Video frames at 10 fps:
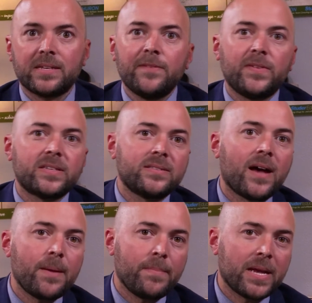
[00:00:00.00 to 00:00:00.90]
if it's
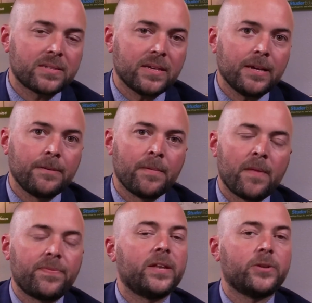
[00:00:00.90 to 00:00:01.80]
not messy,
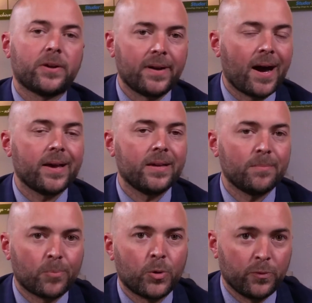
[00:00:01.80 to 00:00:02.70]
then you're not
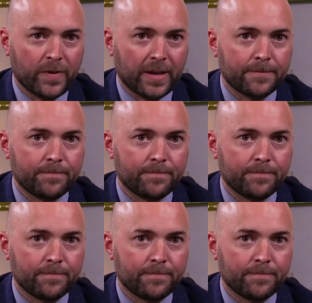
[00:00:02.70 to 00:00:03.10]
improving.